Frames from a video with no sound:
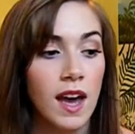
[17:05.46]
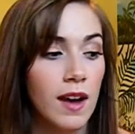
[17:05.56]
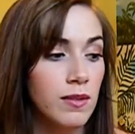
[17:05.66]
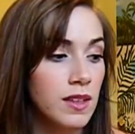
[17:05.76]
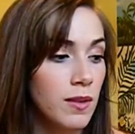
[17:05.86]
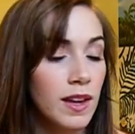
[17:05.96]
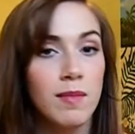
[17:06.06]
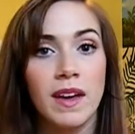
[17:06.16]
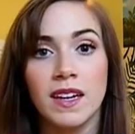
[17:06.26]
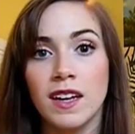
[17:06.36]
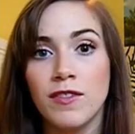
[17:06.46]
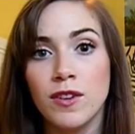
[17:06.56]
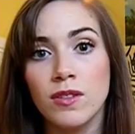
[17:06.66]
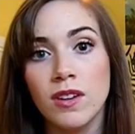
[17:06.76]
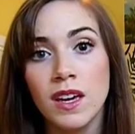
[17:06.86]
I really recommend it if
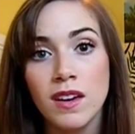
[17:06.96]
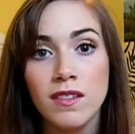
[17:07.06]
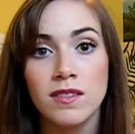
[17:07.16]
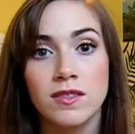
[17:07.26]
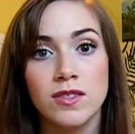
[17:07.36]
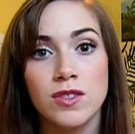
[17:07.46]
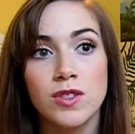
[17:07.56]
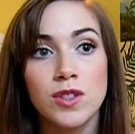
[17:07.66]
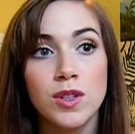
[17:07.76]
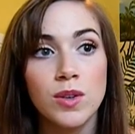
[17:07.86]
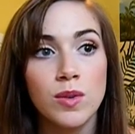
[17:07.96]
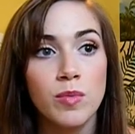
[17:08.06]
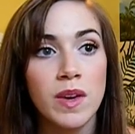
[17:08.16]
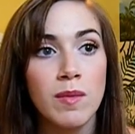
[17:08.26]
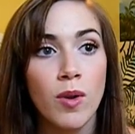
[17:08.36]
you're looking
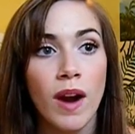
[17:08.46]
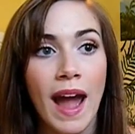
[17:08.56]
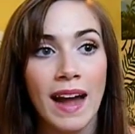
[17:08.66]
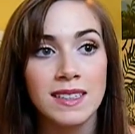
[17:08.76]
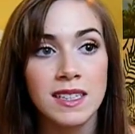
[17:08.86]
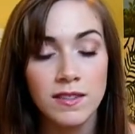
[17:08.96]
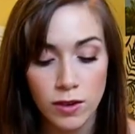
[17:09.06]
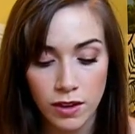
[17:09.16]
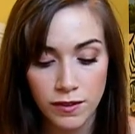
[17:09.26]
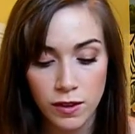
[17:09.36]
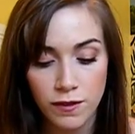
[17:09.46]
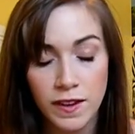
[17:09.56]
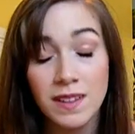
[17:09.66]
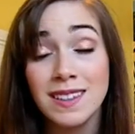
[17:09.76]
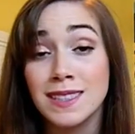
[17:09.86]
to be more active or if you
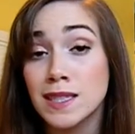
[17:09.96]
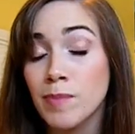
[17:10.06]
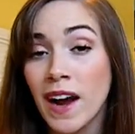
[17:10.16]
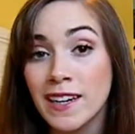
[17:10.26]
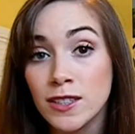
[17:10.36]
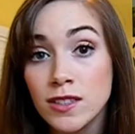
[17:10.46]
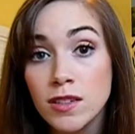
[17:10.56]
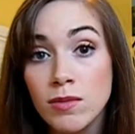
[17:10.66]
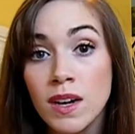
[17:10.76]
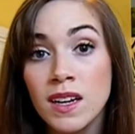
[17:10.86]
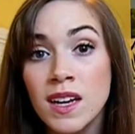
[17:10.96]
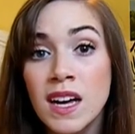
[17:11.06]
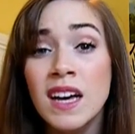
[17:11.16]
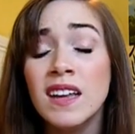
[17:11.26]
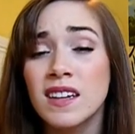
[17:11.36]
feel inspired to run.
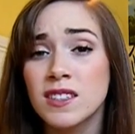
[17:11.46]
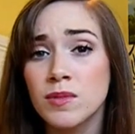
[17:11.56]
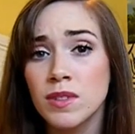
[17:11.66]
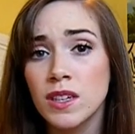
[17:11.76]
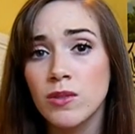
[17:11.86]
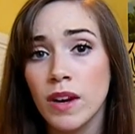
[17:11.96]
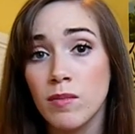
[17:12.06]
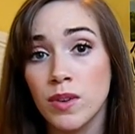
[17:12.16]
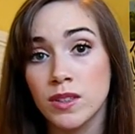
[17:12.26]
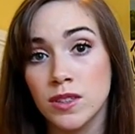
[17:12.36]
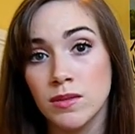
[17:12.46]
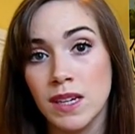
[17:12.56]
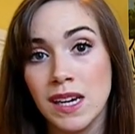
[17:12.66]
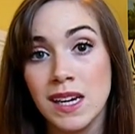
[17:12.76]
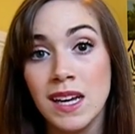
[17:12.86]
That's a really great book to
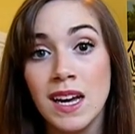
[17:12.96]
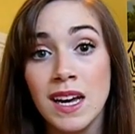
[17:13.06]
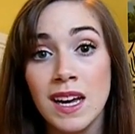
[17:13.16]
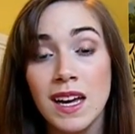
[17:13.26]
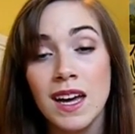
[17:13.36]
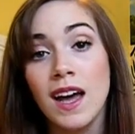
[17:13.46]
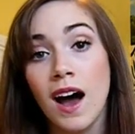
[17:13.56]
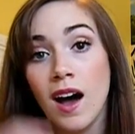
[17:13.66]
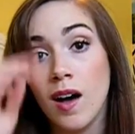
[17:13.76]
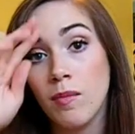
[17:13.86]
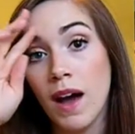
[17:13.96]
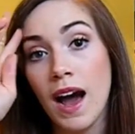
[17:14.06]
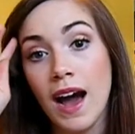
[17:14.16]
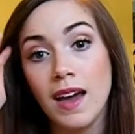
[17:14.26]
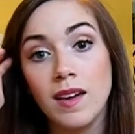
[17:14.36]
read.
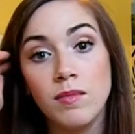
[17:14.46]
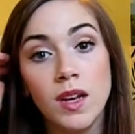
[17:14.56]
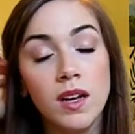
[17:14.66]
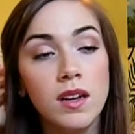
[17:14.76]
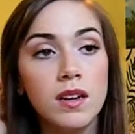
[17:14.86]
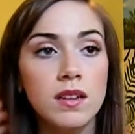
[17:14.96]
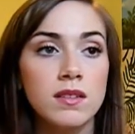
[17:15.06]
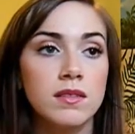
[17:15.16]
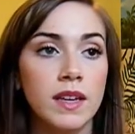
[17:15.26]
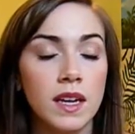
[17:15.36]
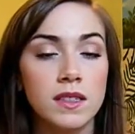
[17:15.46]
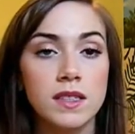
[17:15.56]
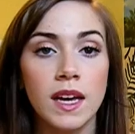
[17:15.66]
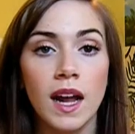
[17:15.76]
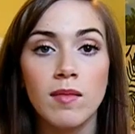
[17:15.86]
Like I
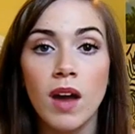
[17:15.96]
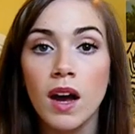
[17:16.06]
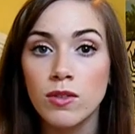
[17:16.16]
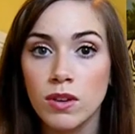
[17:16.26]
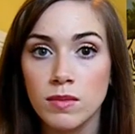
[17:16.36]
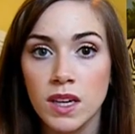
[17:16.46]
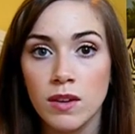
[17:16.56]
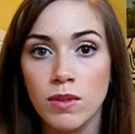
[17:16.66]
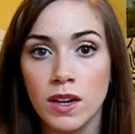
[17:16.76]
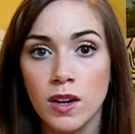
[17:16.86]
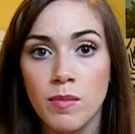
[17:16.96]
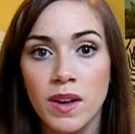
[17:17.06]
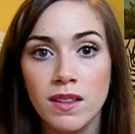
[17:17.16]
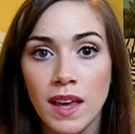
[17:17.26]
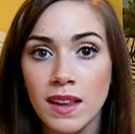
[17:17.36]
said, I'm not normally a runner,
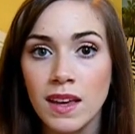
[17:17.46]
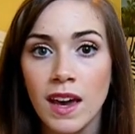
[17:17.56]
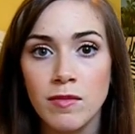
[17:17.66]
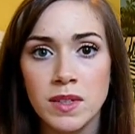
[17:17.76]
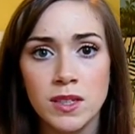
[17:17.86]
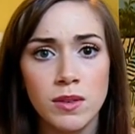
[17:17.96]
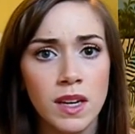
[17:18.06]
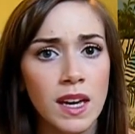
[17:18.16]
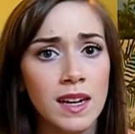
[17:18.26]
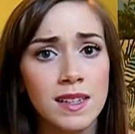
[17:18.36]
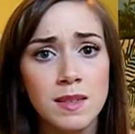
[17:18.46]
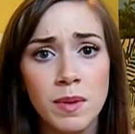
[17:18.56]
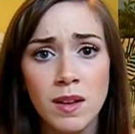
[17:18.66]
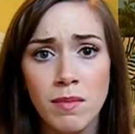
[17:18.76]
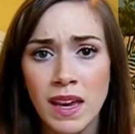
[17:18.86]
but lately I've been doing it, and it's
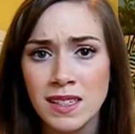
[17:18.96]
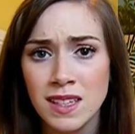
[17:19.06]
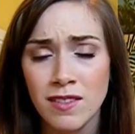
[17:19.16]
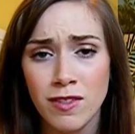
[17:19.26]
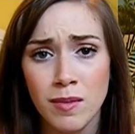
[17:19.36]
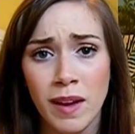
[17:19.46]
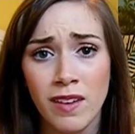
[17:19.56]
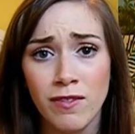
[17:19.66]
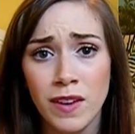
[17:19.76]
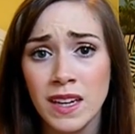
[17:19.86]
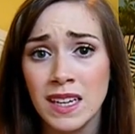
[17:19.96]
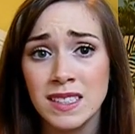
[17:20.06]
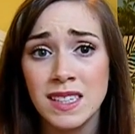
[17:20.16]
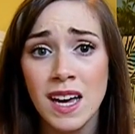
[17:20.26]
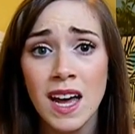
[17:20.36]
been amazing for my
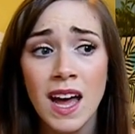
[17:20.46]
fitness.